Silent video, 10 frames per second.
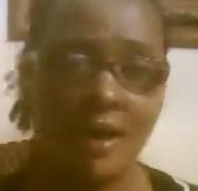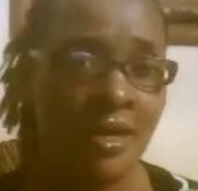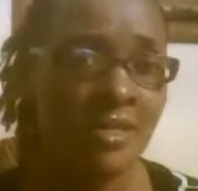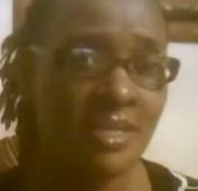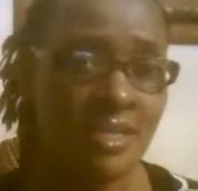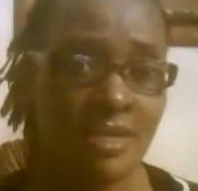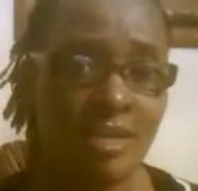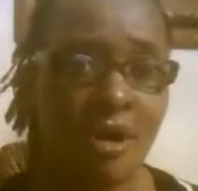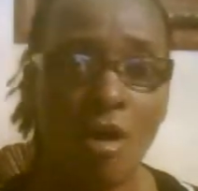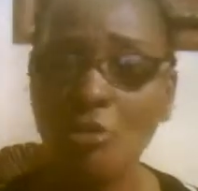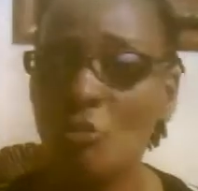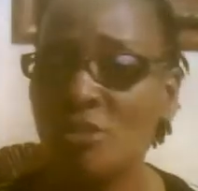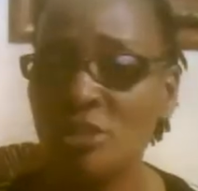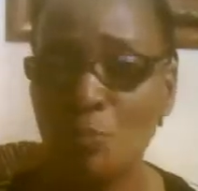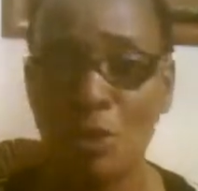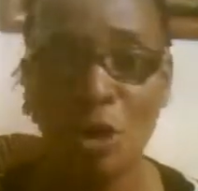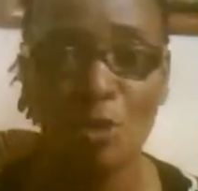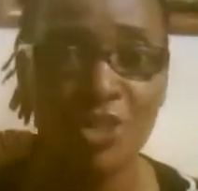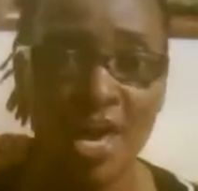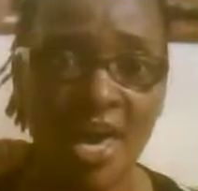Nene only want to speak on
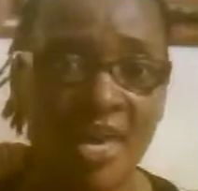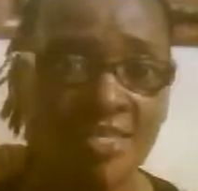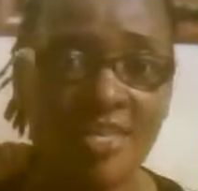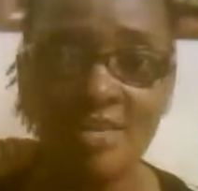things that's